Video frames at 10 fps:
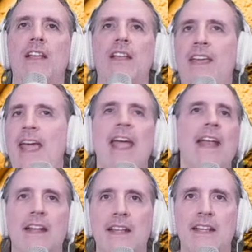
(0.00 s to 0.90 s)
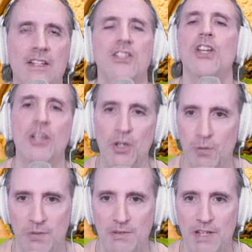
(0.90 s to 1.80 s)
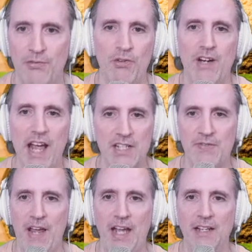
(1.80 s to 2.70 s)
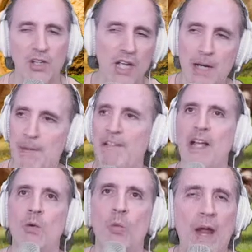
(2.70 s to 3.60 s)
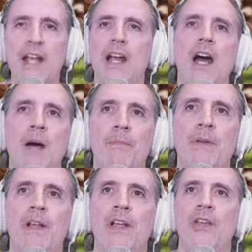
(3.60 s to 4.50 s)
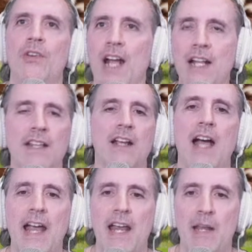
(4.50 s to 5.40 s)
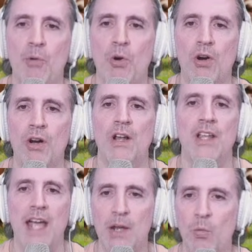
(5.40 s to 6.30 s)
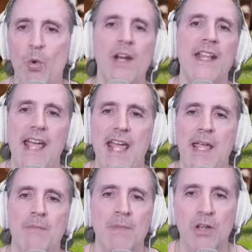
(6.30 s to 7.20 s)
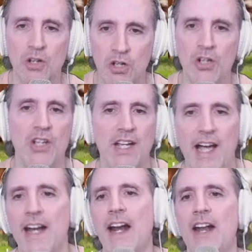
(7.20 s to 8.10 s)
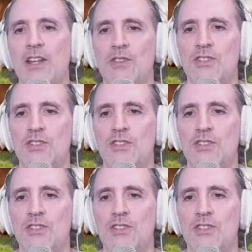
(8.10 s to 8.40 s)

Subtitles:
can't continue if you're a Nats fan. You got to be like, wake up. You're not that guy anymore. You had one game. Good. You got it out of your